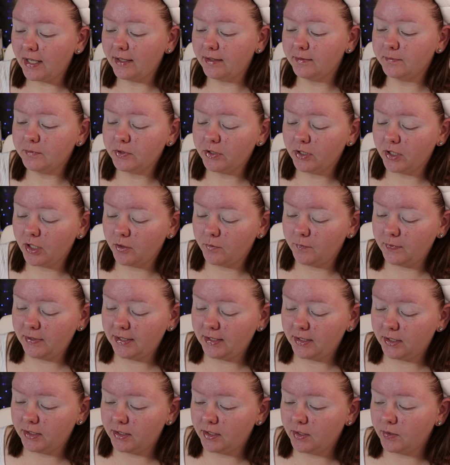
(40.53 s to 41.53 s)
I am going to go
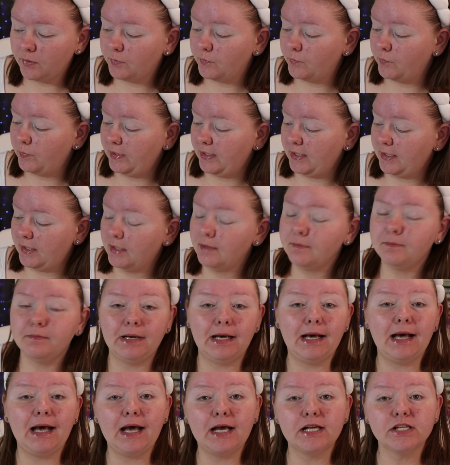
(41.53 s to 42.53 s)
in with
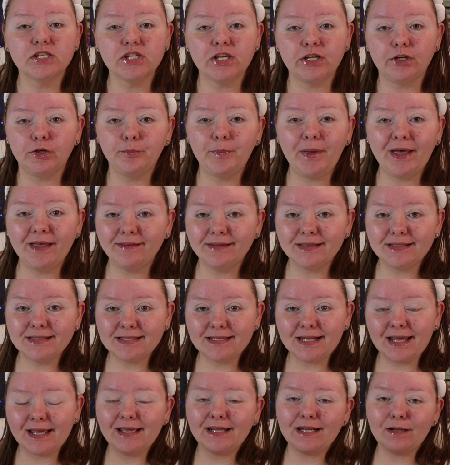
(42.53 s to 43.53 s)
my eyeshadow palette
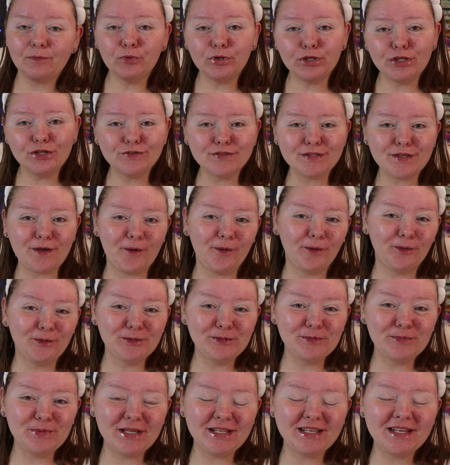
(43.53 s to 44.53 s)
today, and I'm going to use the
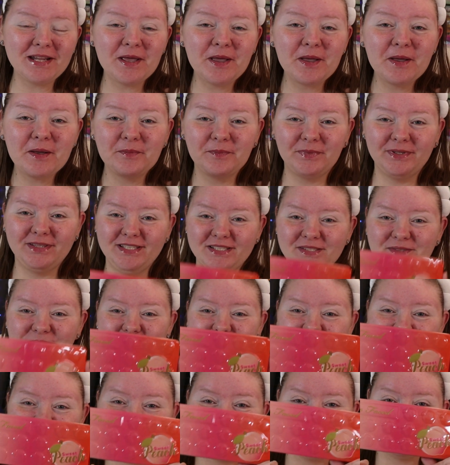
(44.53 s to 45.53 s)
old one, but this
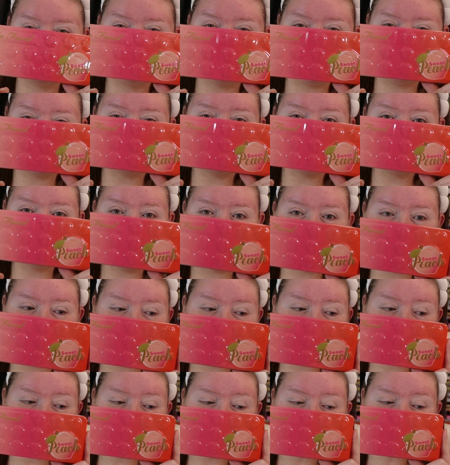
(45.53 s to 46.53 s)
one is very, very
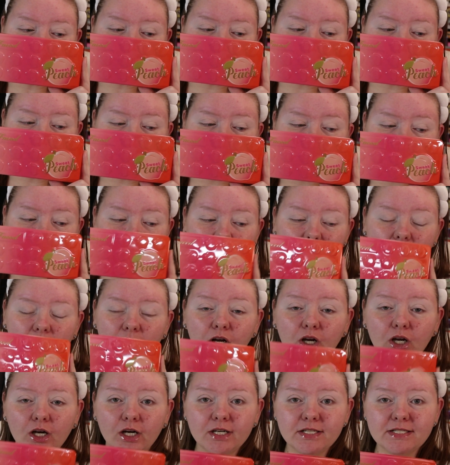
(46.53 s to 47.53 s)
special to my
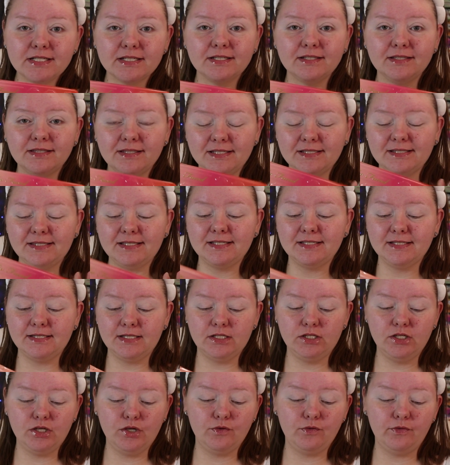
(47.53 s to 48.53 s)
heart. This is
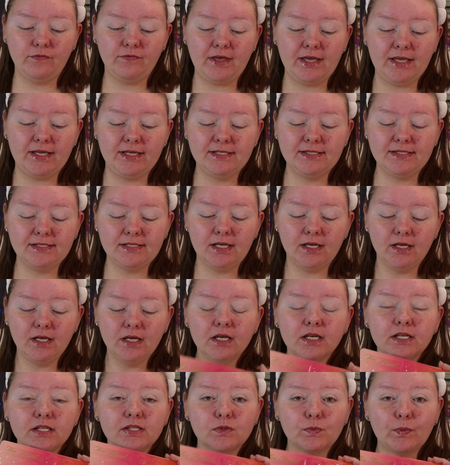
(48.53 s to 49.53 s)
the Too Faced
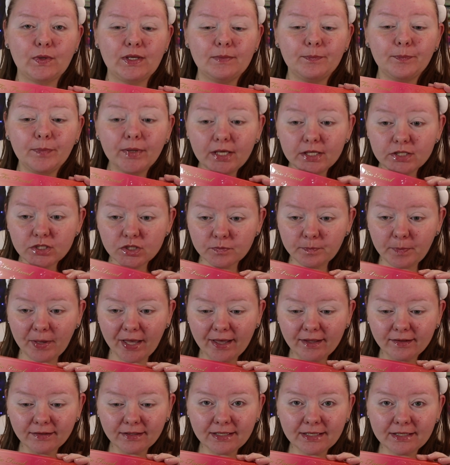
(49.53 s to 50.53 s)
Sweet Peach
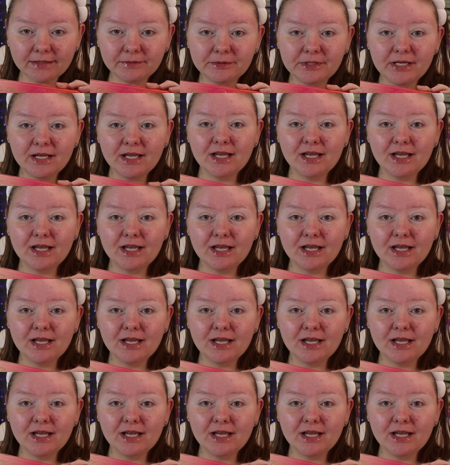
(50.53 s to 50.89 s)
palette.